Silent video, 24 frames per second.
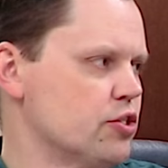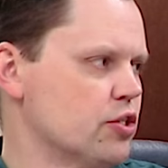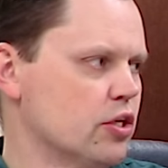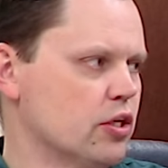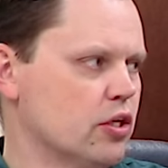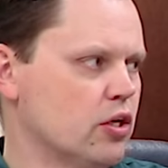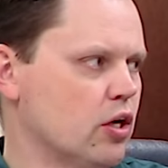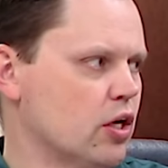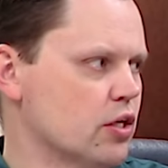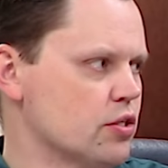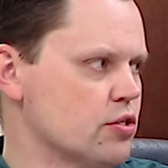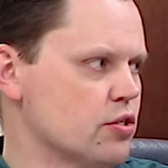is
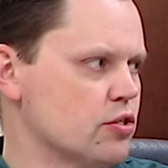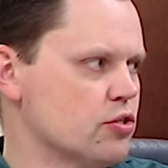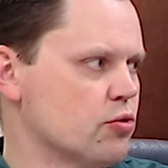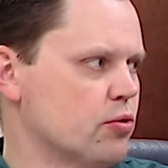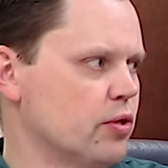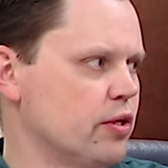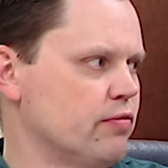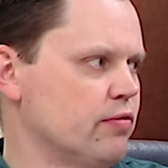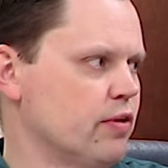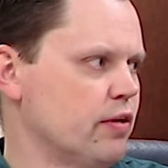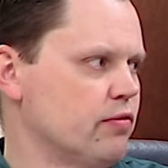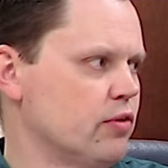going to cost us
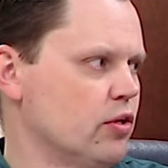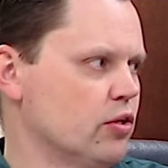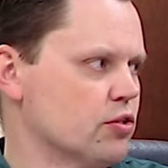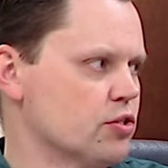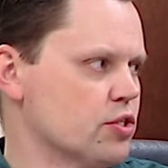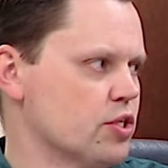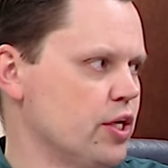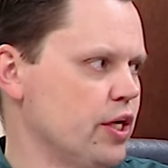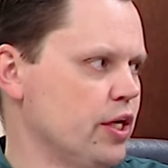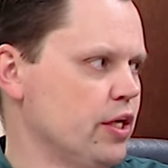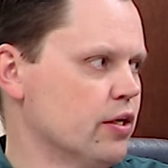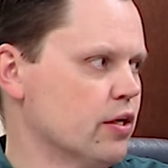
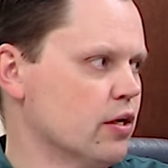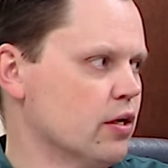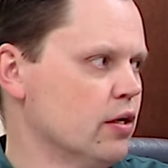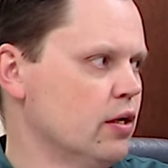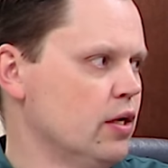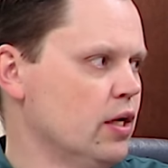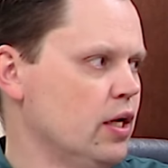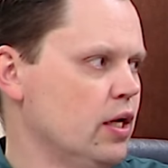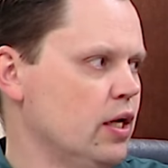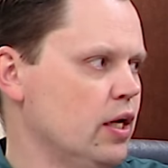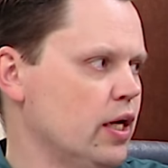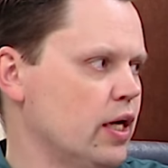$25 an acre
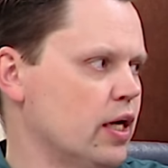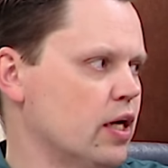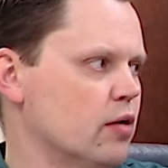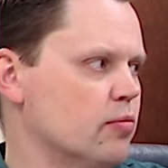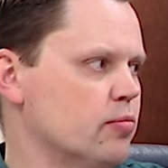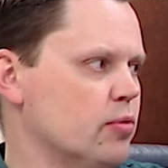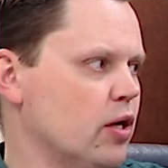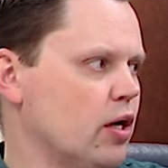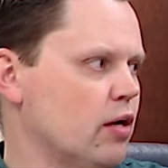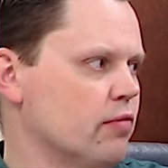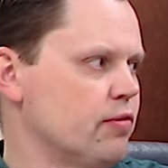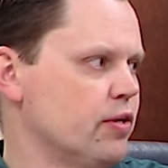and
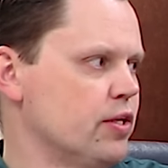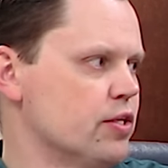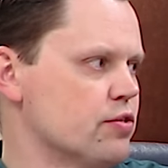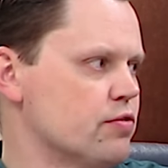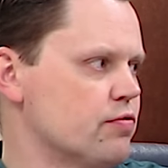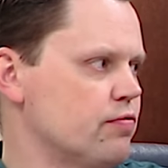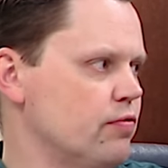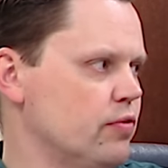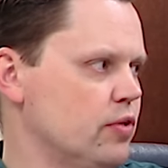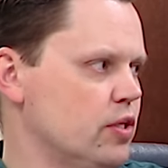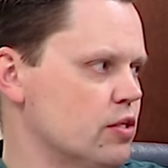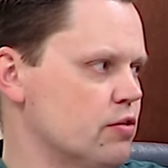our profit
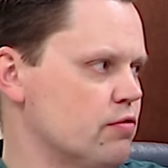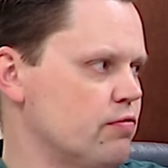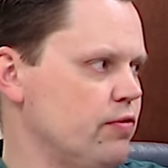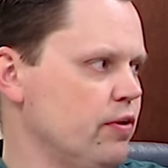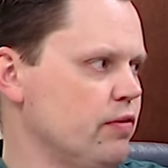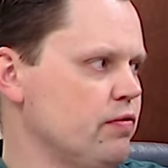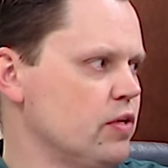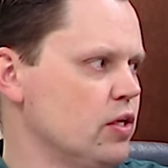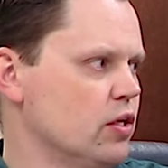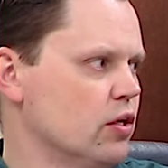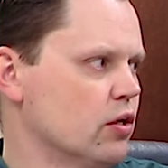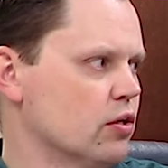is, is
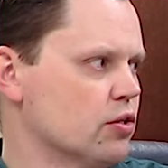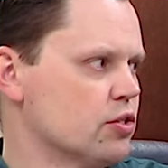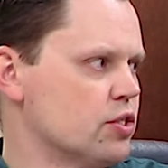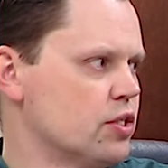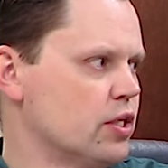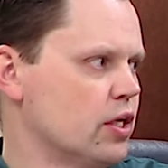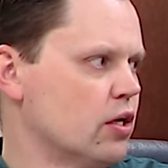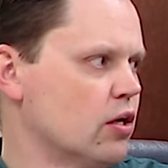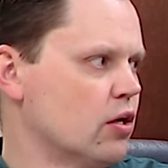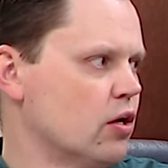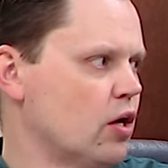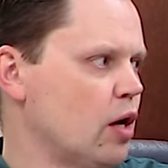$50,
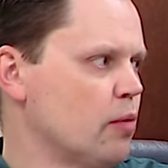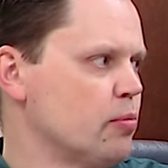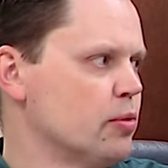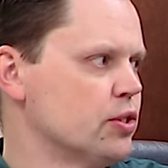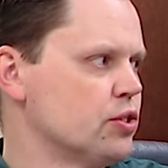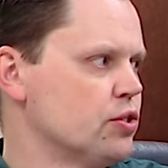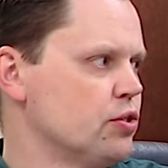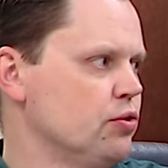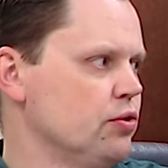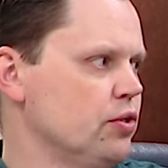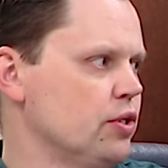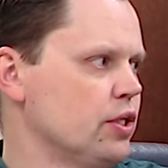then our
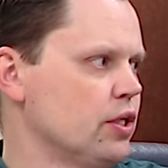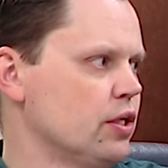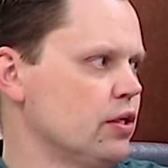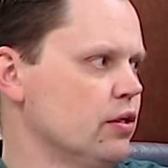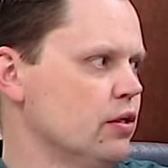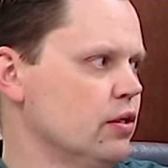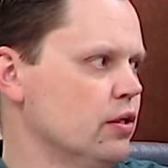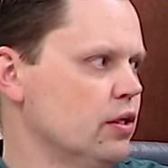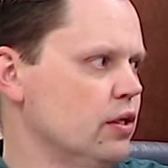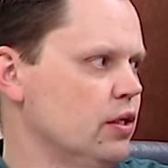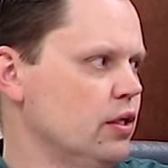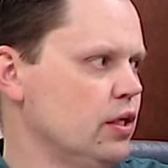
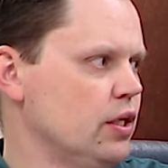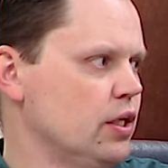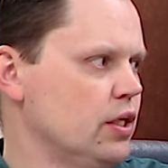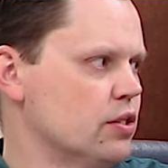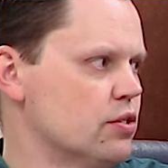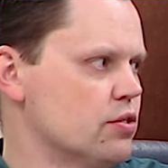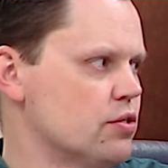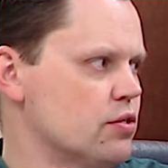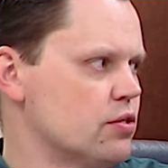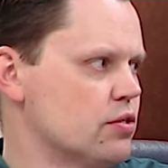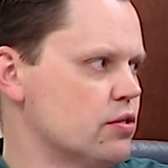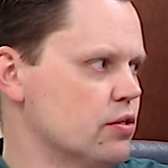opportunity
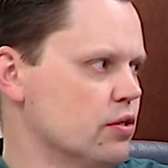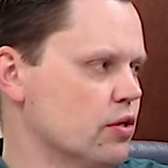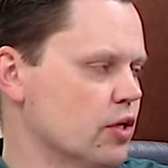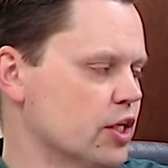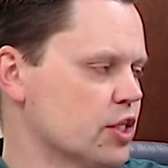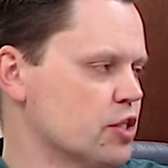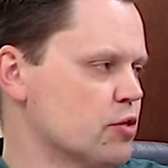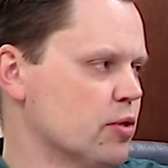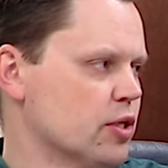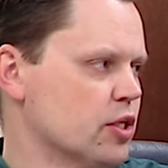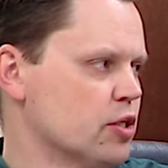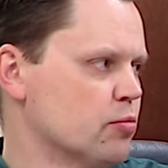is, our
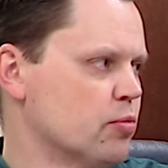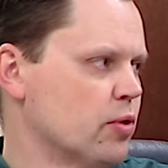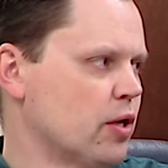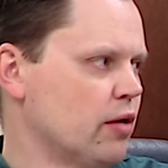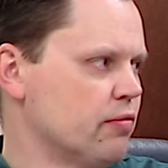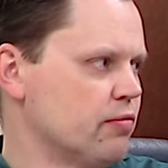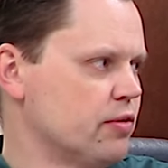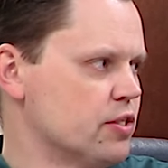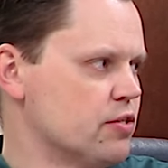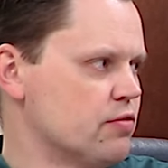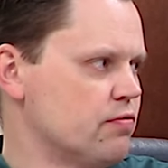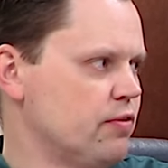expected
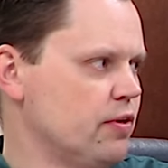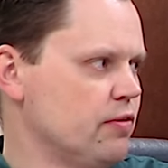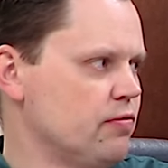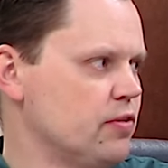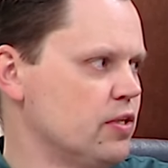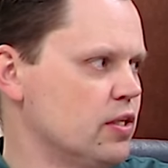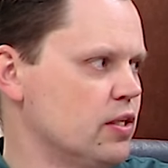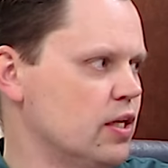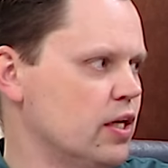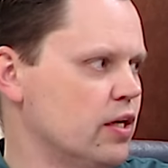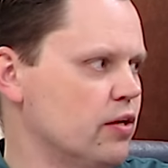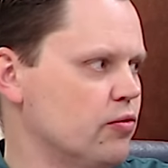profit is
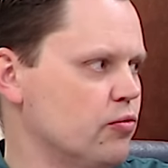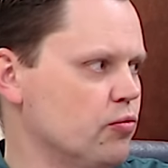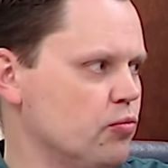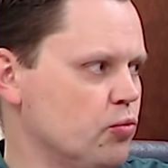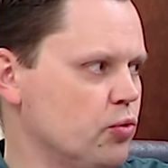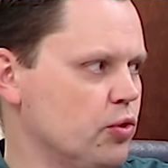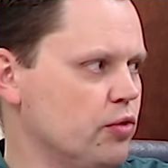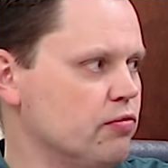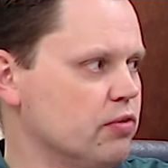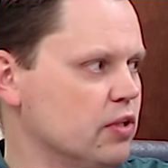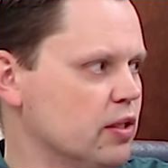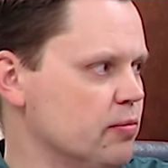50, then
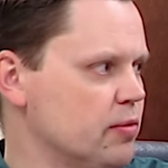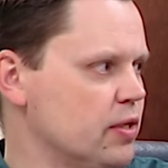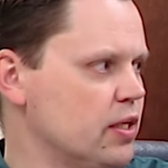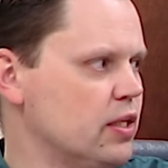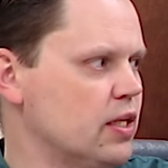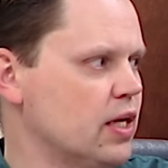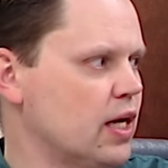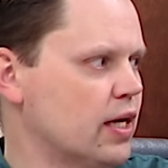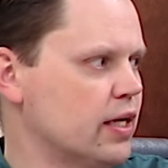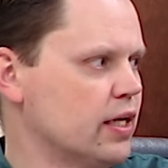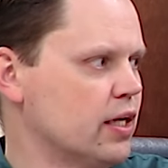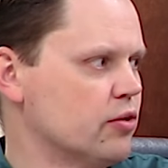we've
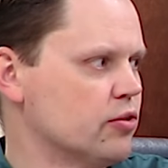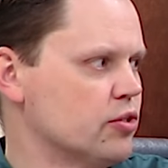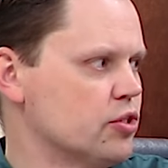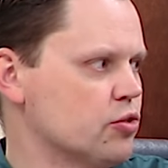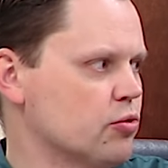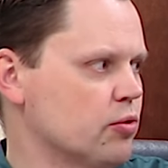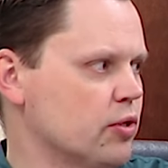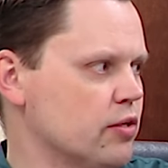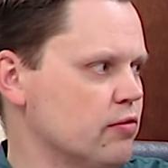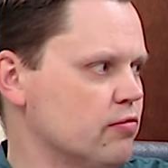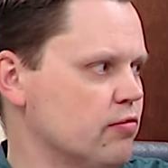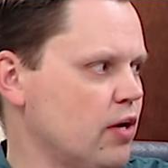limited that now to
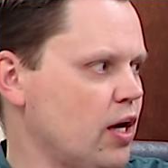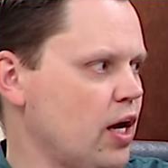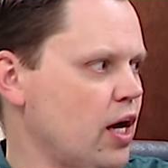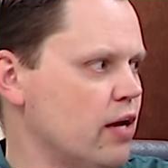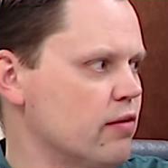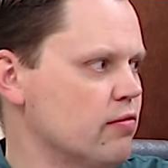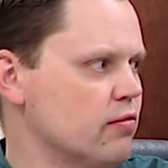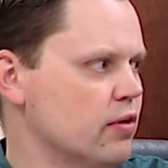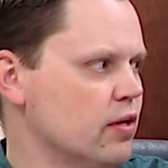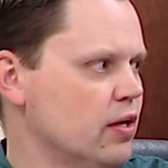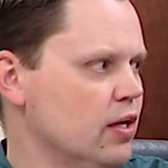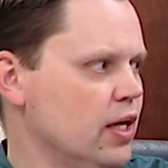
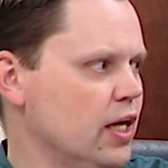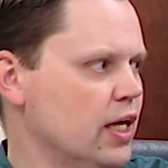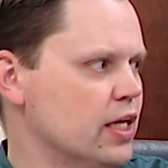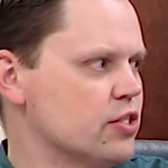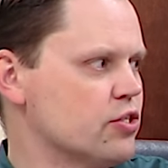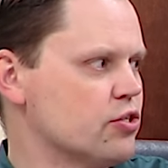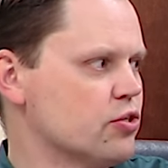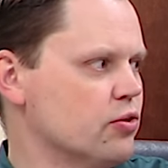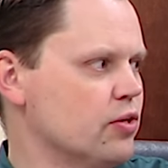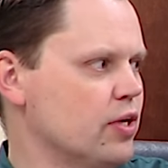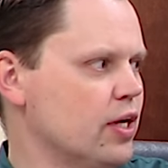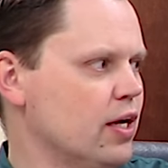25. See,
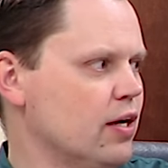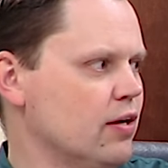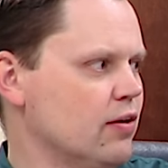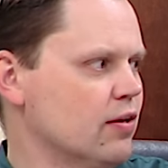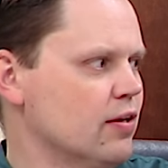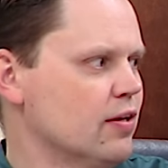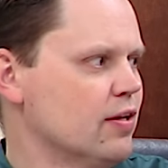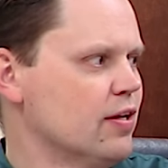and that's so now, what I